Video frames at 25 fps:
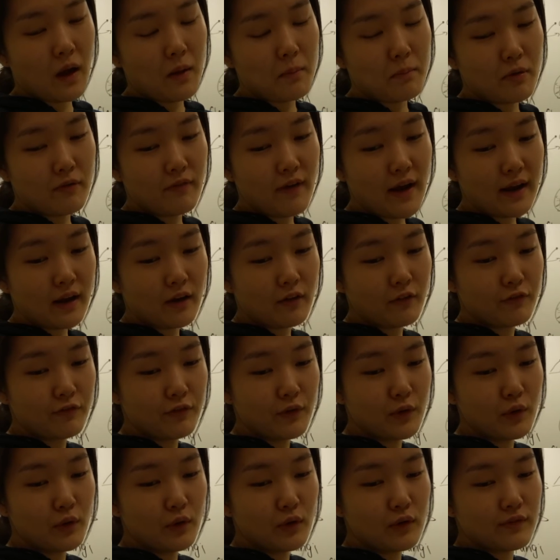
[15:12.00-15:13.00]
providing
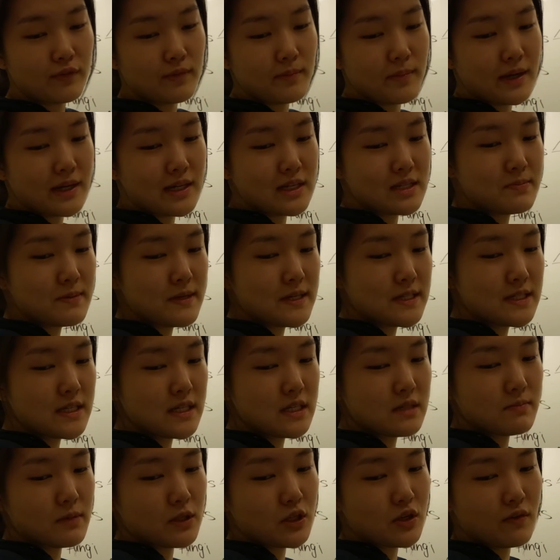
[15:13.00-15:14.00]
food for many
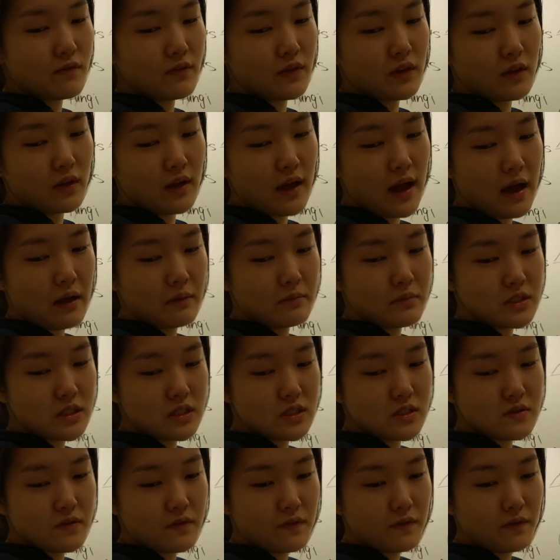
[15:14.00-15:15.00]
species, much of the
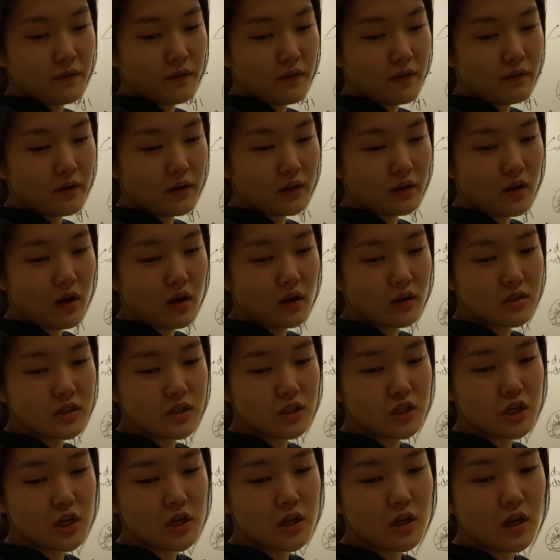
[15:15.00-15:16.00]
atmospheric
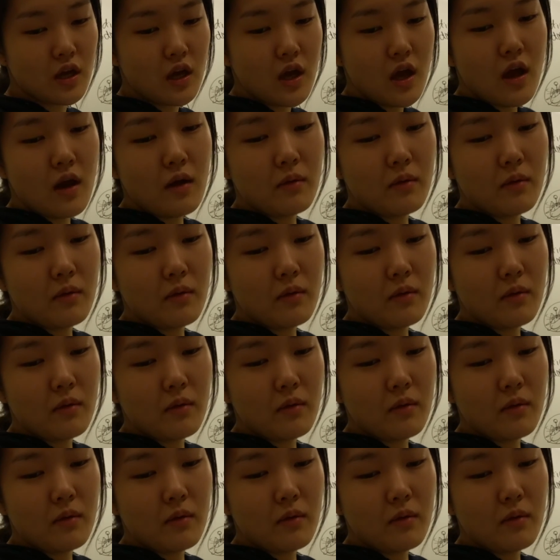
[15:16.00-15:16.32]
oxygen,